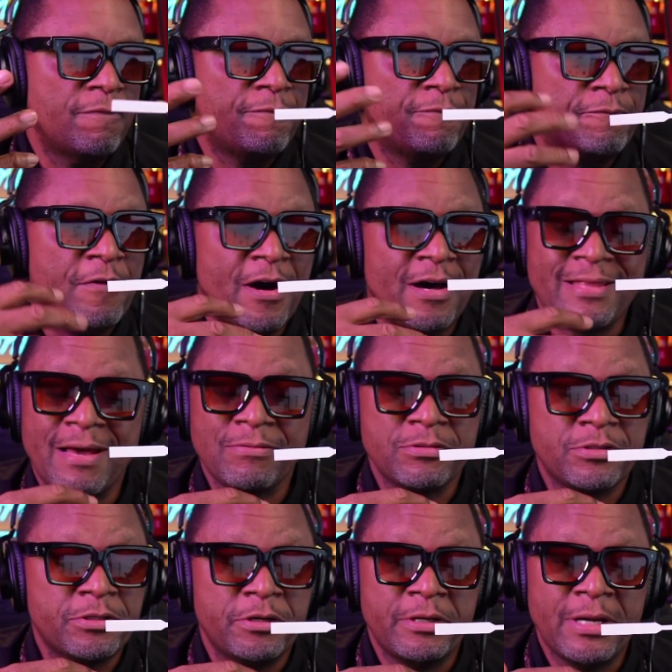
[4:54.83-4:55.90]
far as I'm
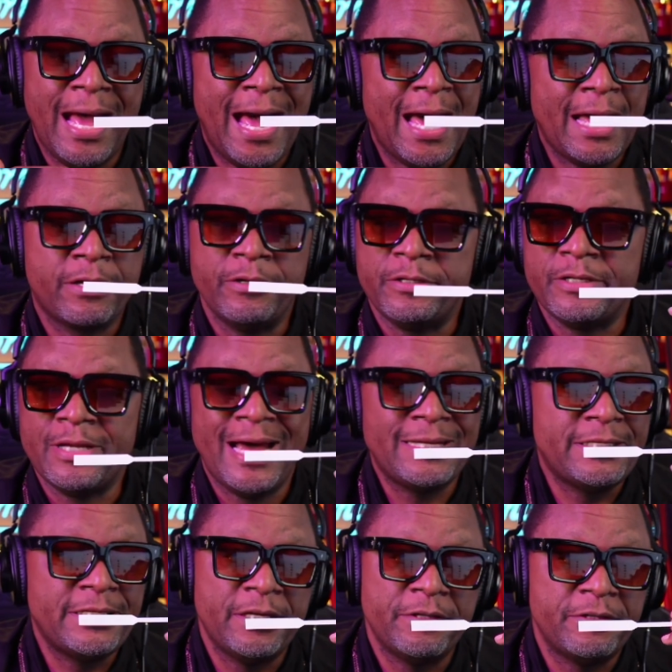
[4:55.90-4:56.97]
concerned, I could not
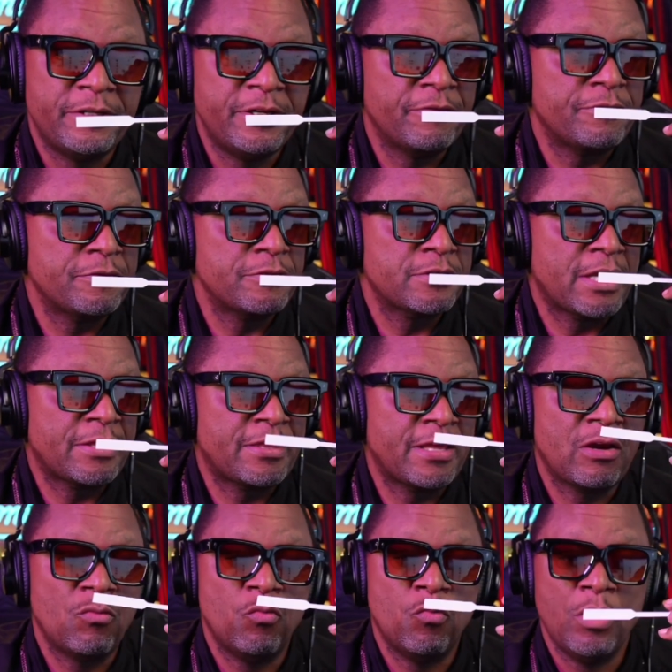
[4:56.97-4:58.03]
tell the difference. I
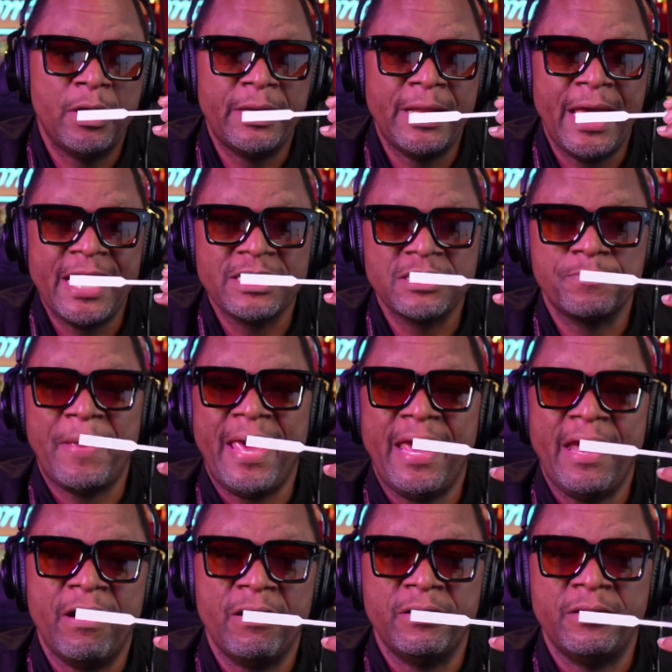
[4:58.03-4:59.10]
think one has
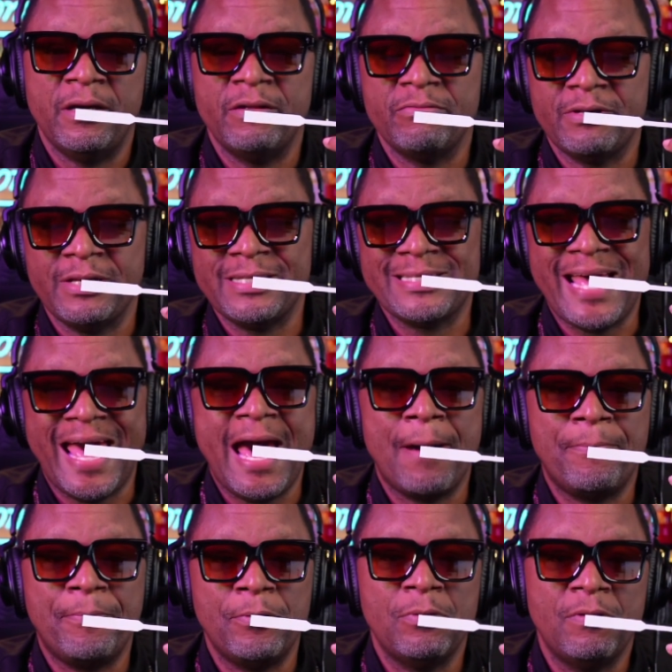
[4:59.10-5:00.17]
pear and the other one has
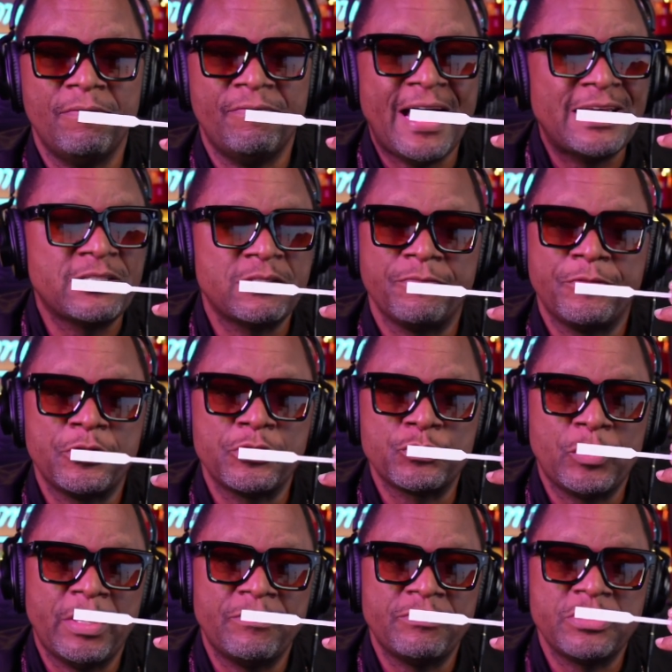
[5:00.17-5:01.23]
apple, or vice versa,
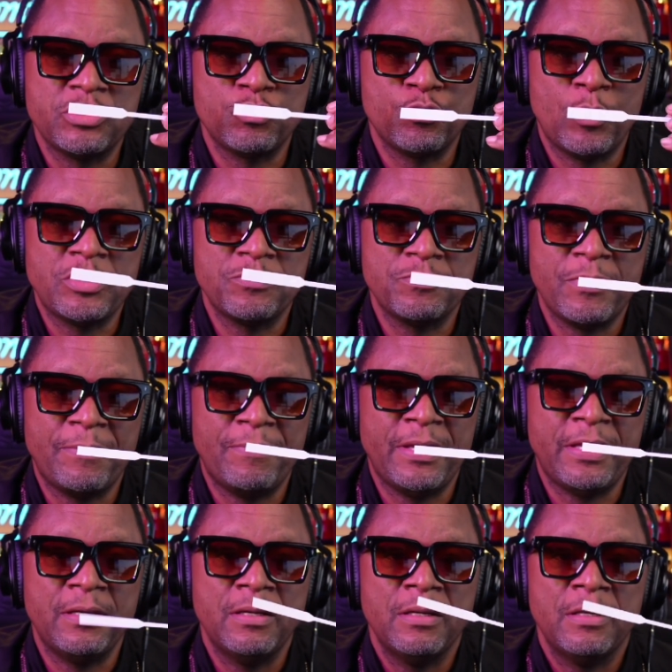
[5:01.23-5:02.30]
whatever the situation may
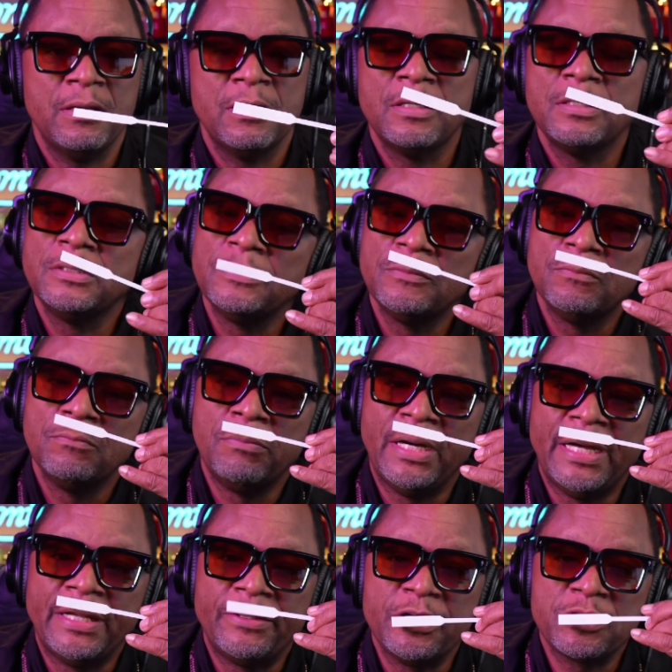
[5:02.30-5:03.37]
be.
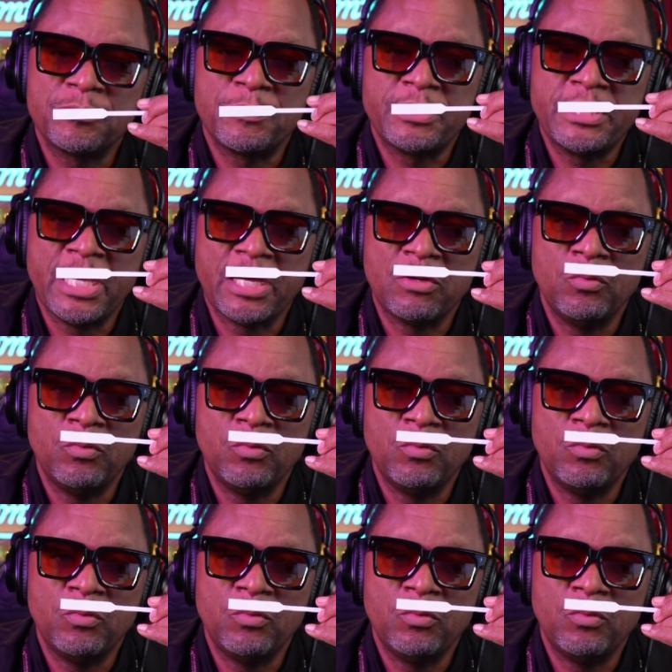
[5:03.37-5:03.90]
But this particular